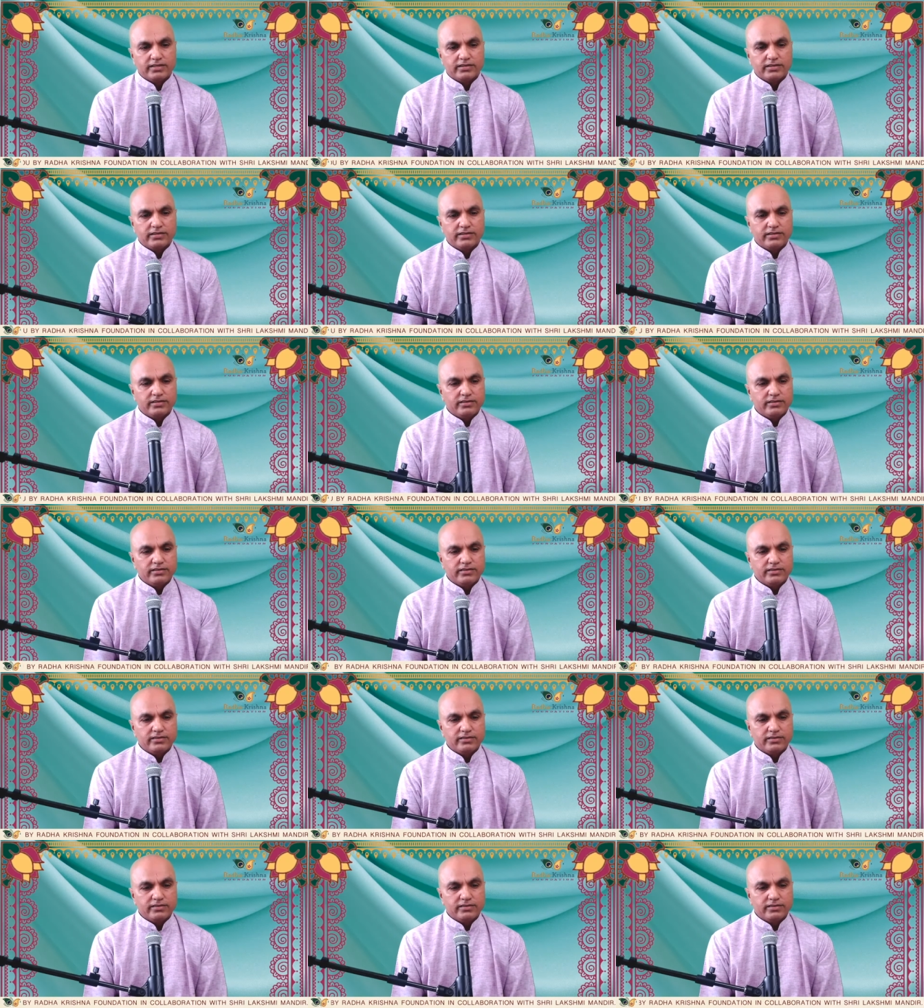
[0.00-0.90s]

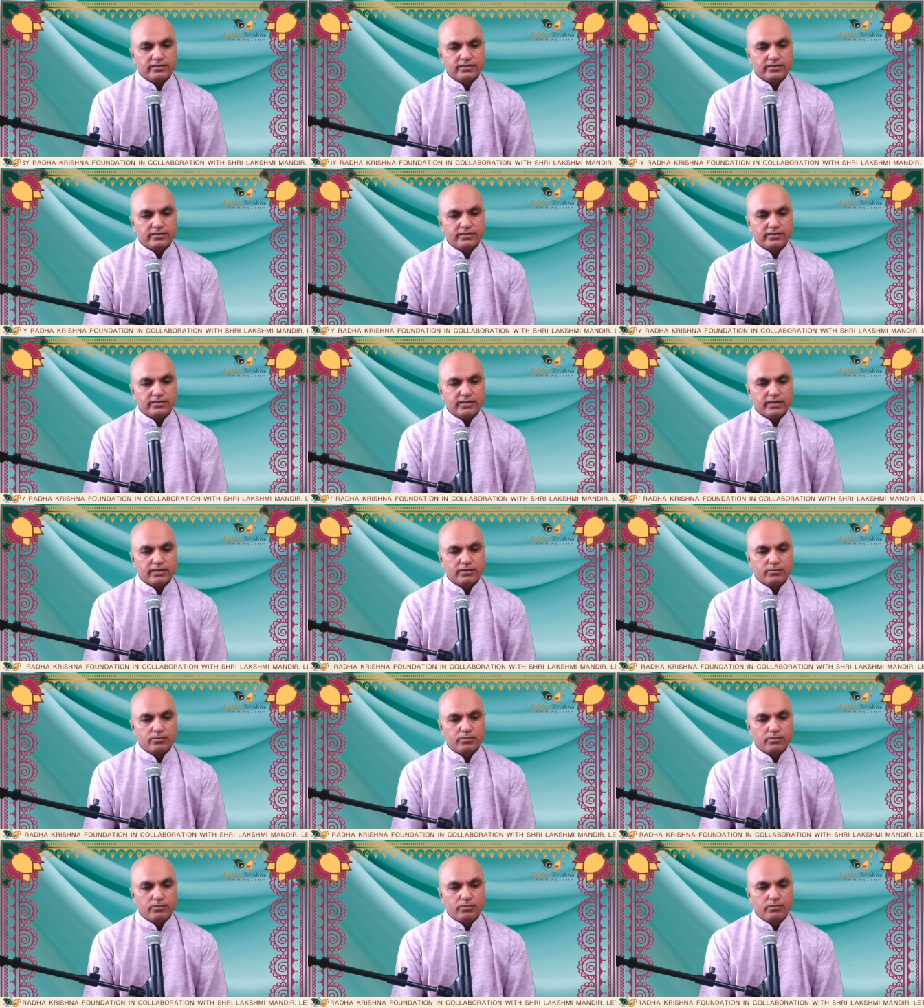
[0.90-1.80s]

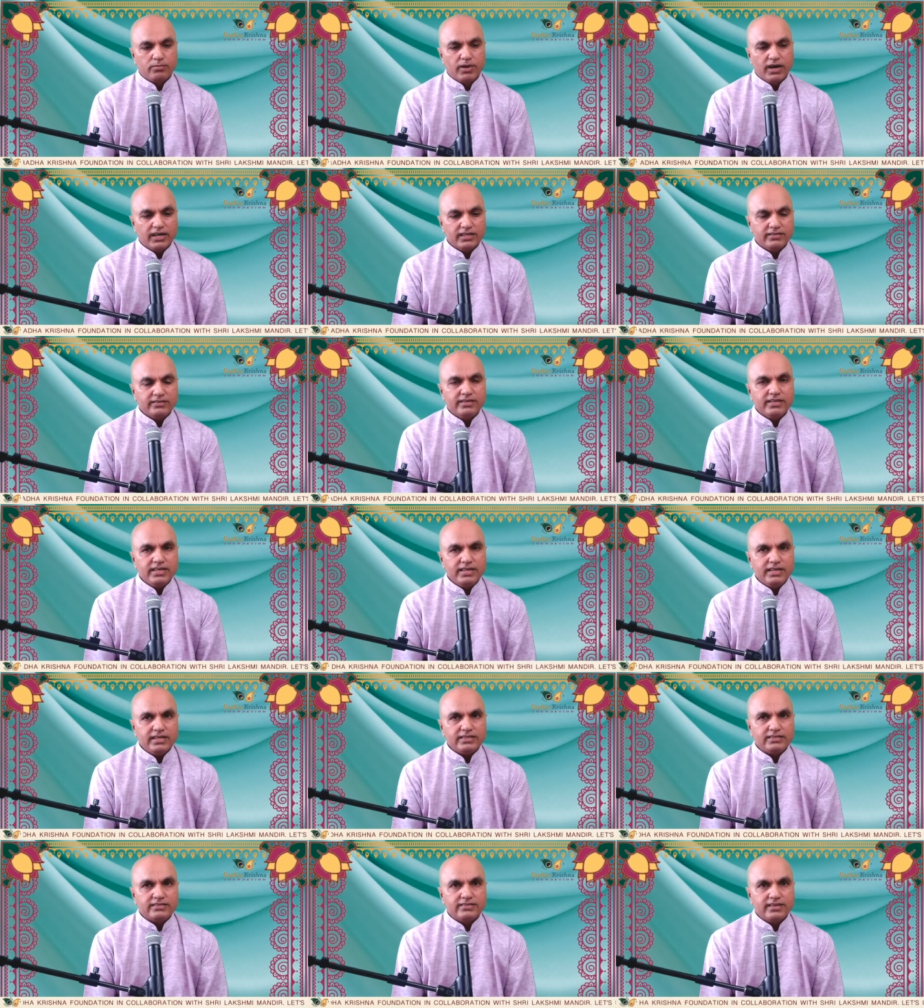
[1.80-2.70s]
that
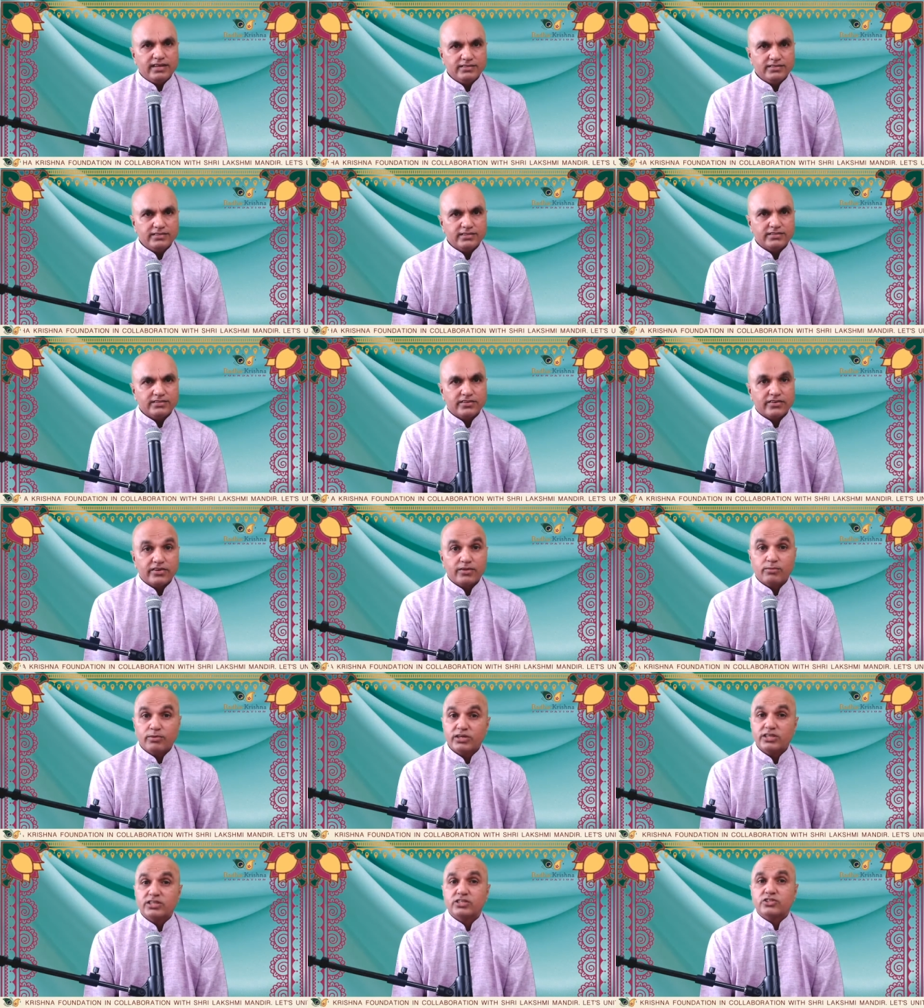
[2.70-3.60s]
bhakti is
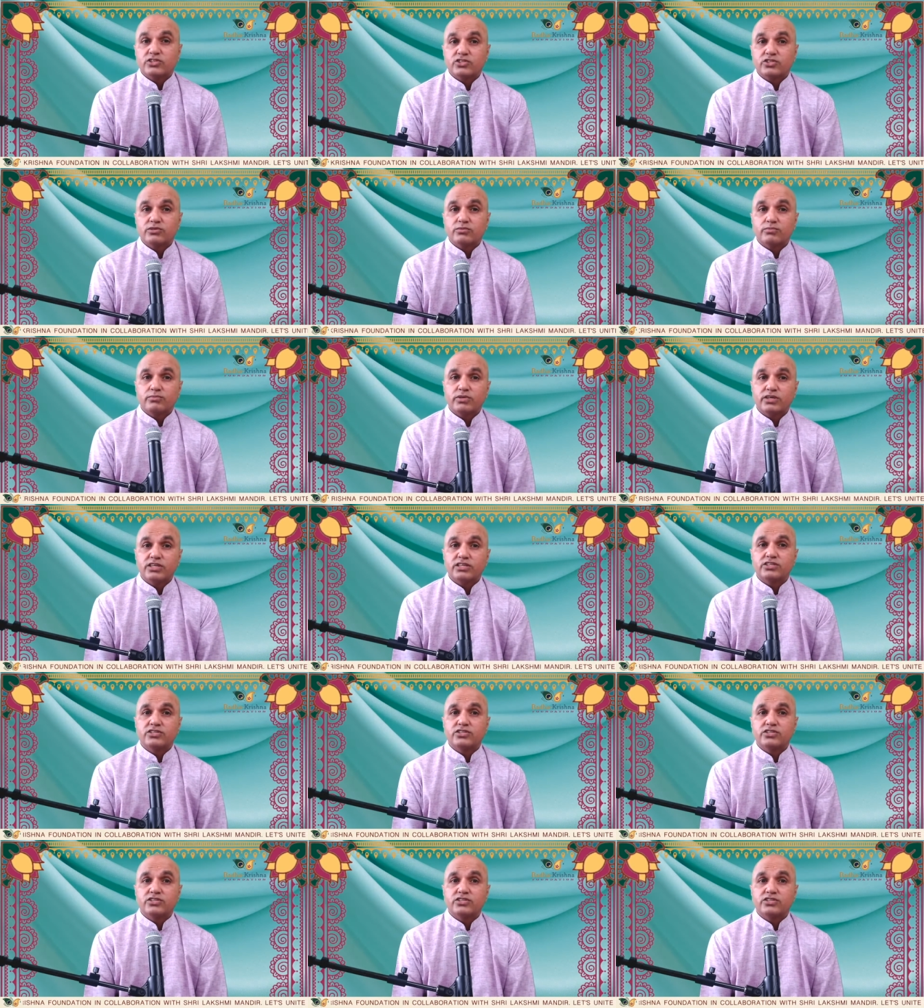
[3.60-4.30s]
necessary, but it's